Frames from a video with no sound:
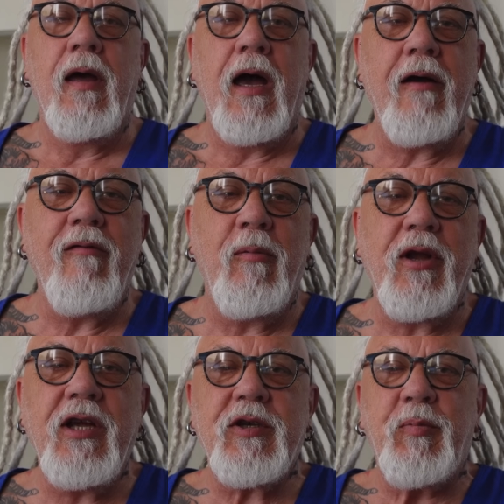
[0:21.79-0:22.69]
Hi
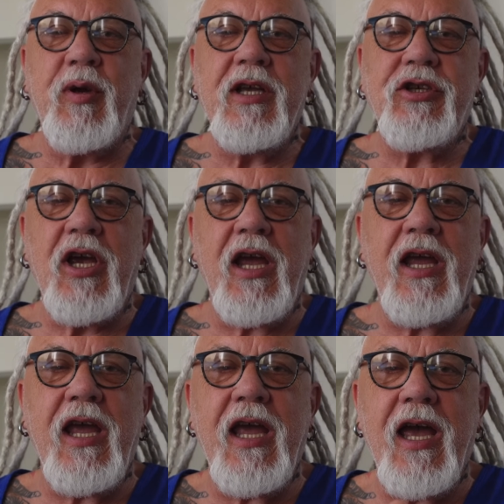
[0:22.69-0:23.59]
everybody, it's
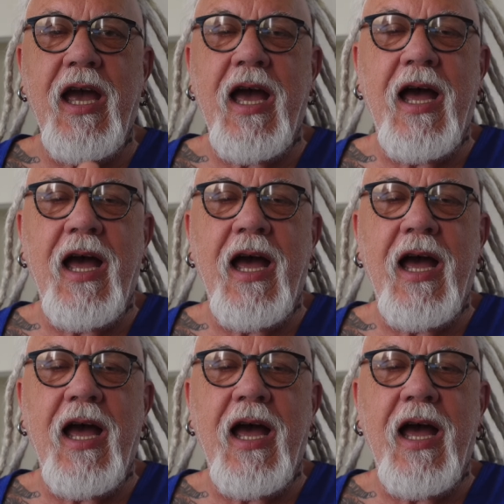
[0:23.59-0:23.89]
PJ here